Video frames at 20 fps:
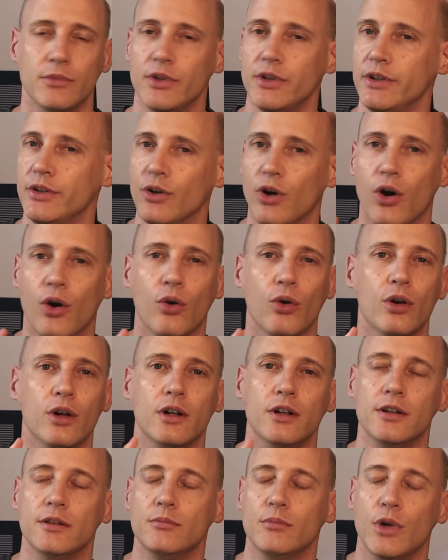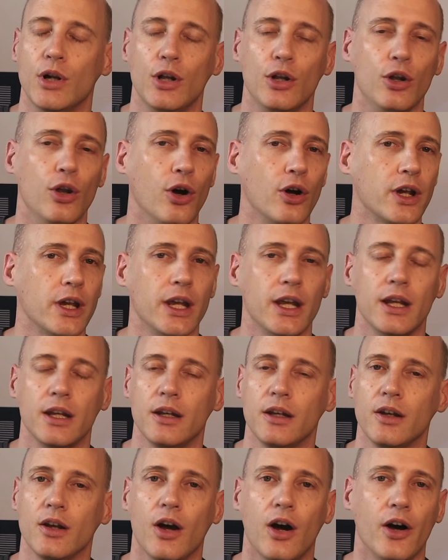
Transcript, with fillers: your whole login,